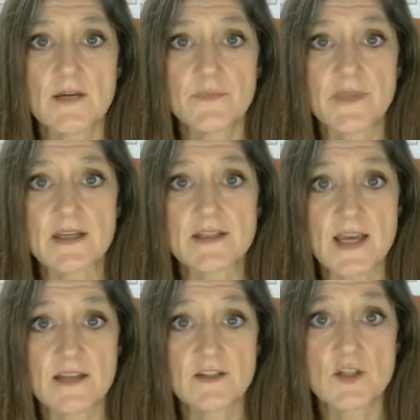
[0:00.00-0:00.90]
they
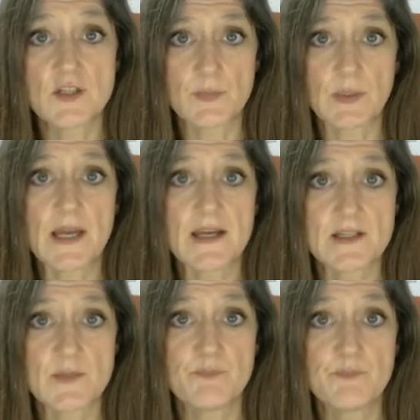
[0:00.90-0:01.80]
tend to play
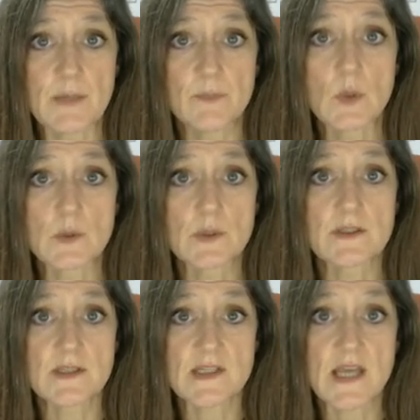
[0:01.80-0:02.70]
it a bit more
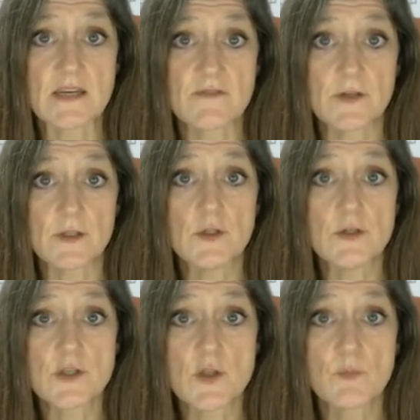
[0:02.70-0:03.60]
safe and
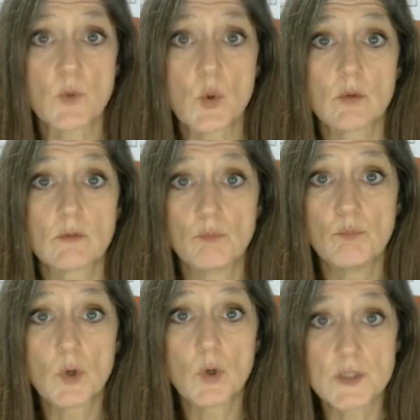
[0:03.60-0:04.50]
use the more
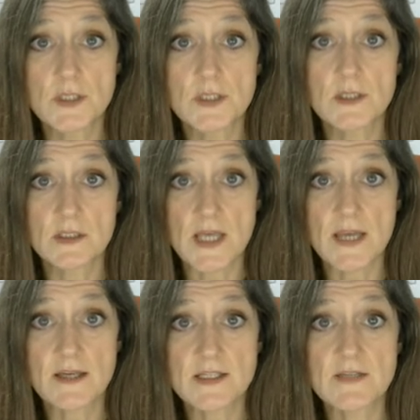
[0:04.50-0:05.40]
modern
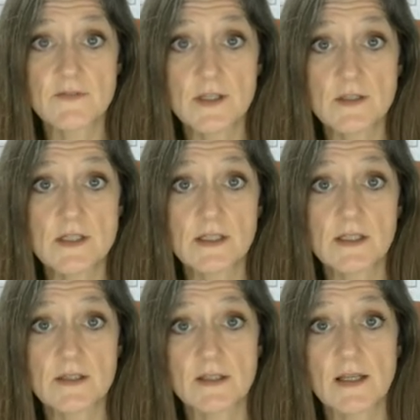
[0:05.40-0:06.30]
text for you to
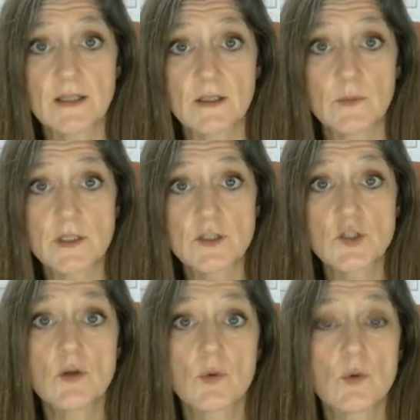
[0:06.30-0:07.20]
look at the
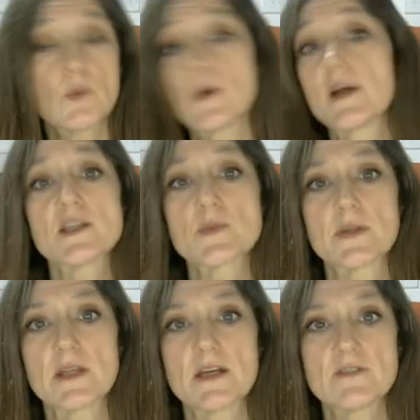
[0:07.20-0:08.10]
language. Not always,
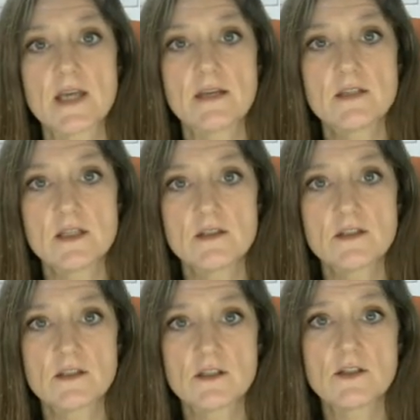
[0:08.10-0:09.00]
but they've tended
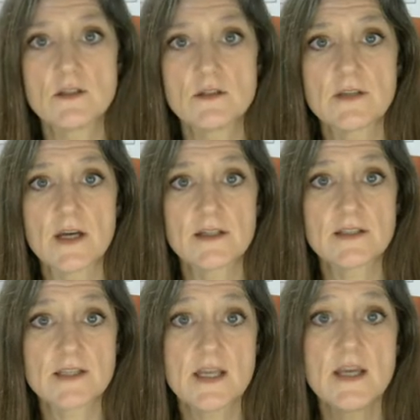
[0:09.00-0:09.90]
to do
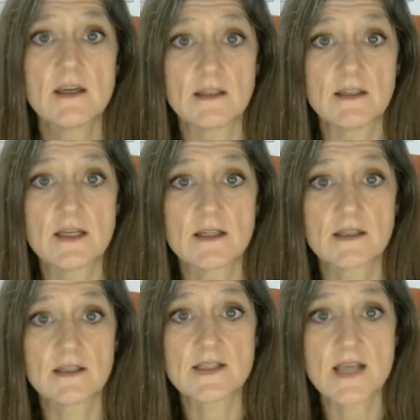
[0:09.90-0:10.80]
that in the
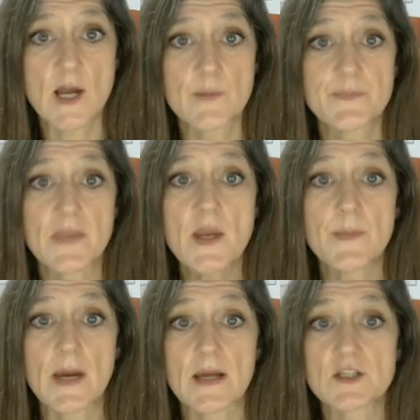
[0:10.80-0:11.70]
exam.
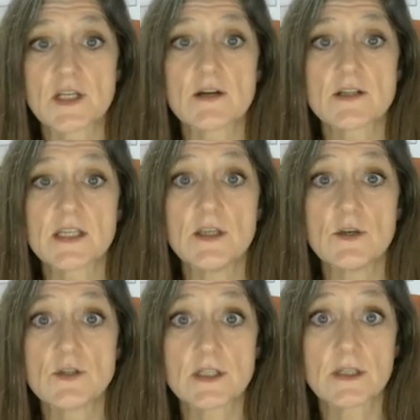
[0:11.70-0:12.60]
But actually asking
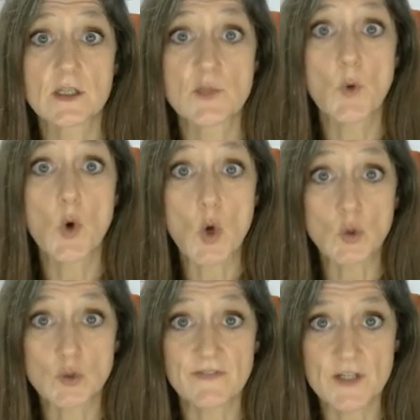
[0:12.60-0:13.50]
you to look at the more
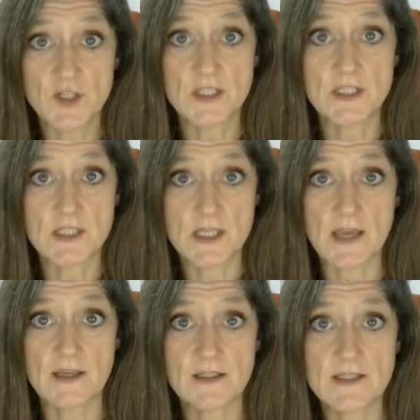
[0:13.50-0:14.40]
old-fashioned
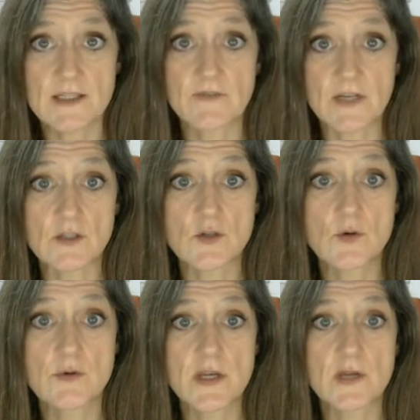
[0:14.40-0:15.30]
text, the
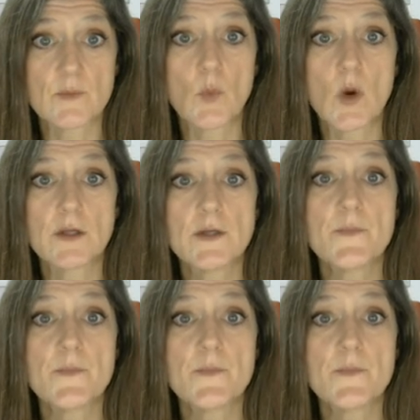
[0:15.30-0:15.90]
Victorian one,